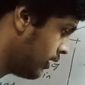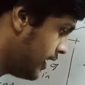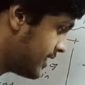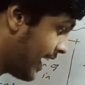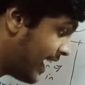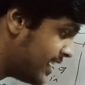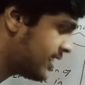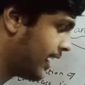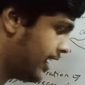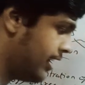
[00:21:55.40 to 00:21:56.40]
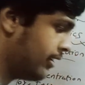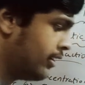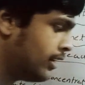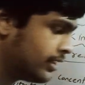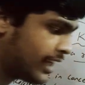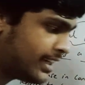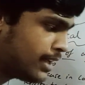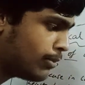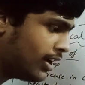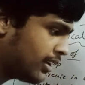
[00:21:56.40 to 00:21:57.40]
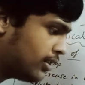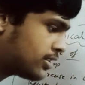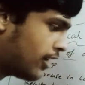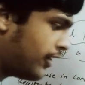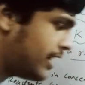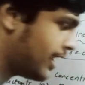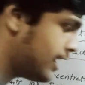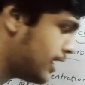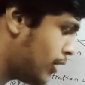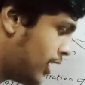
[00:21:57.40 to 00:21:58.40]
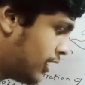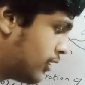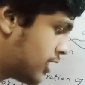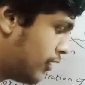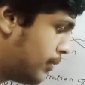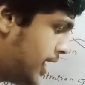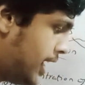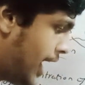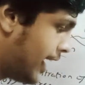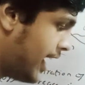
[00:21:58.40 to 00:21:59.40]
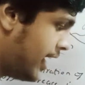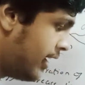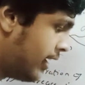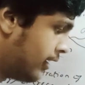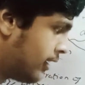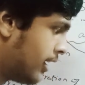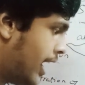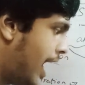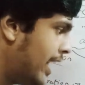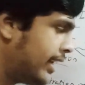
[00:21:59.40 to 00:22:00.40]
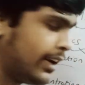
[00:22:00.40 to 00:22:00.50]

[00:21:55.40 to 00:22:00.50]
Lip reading: In second, 30 molecules of A and 30 molecules of B again are